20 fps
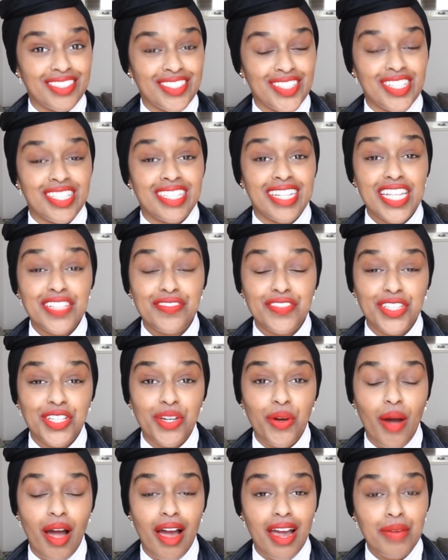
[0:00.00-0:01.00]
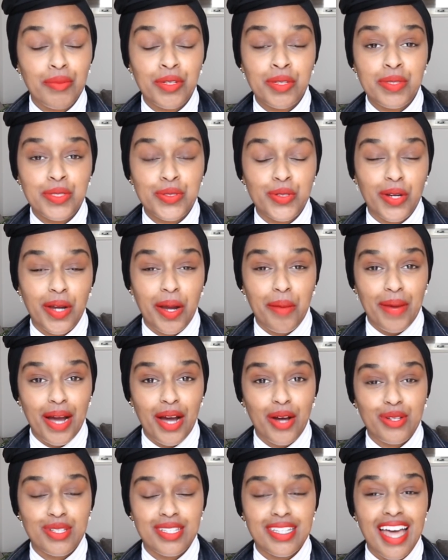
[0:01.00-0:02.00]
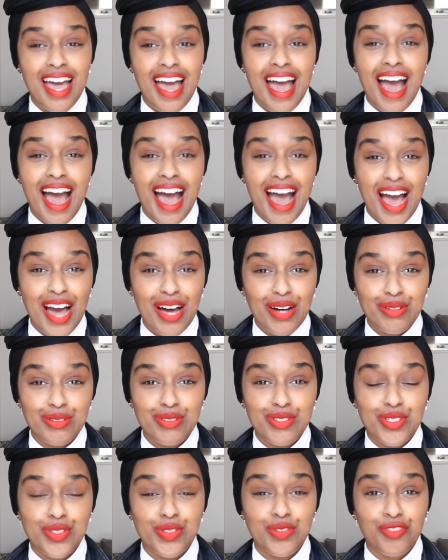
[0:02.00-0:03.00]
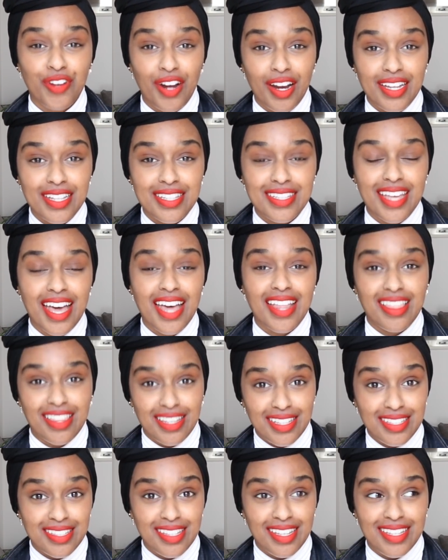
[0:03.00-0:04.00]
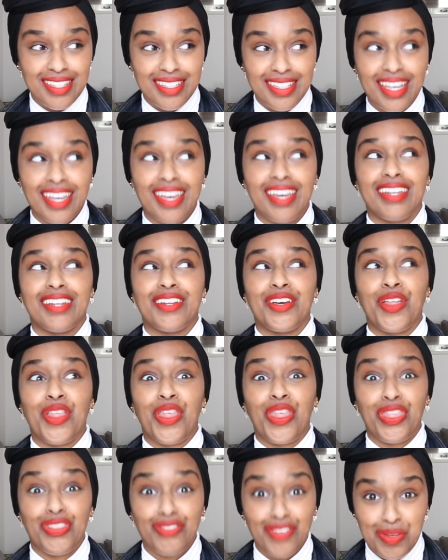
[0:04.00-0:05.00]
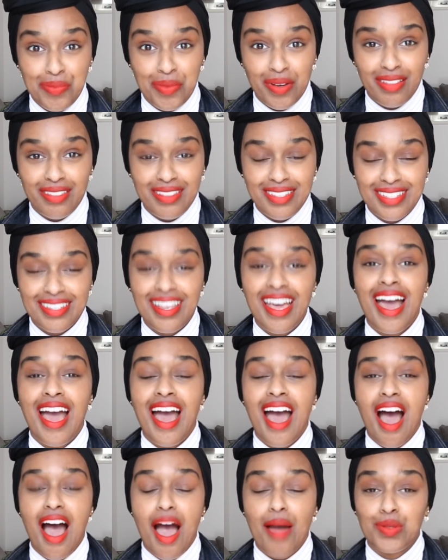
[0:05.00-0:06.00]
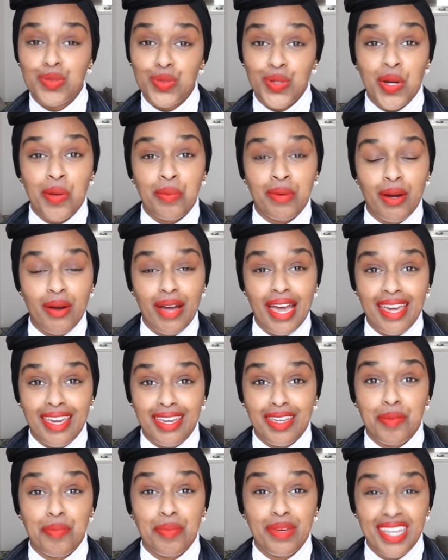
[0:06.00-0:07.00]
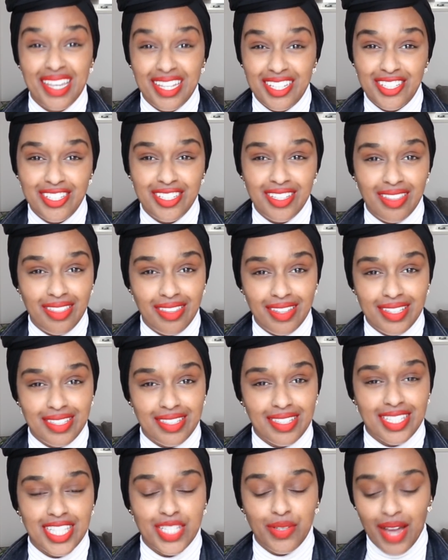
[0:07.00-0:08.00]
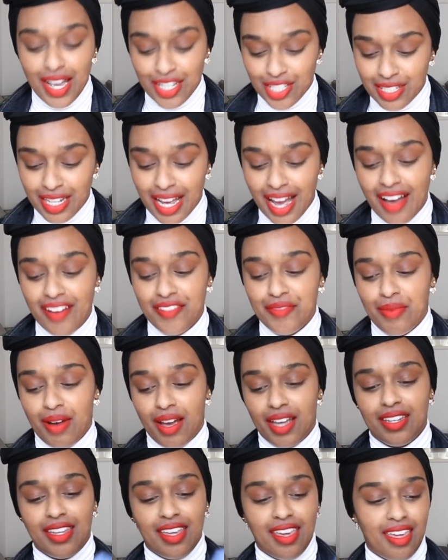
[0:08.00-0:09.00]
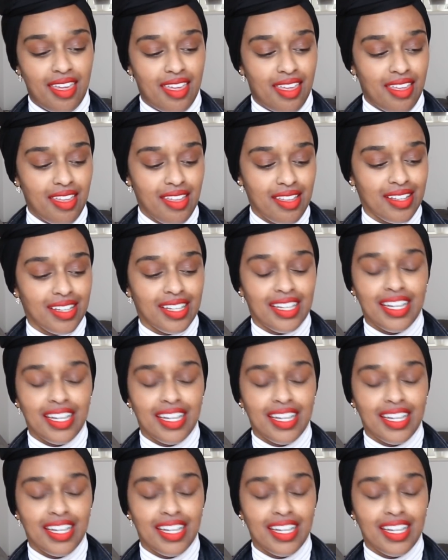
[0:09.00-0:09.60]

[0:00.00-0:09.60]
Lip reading: So in today's video, I'm going to be talking about how to write a thesis in 3 months. I'm talking about a PhD thesis. So I actually have mine here.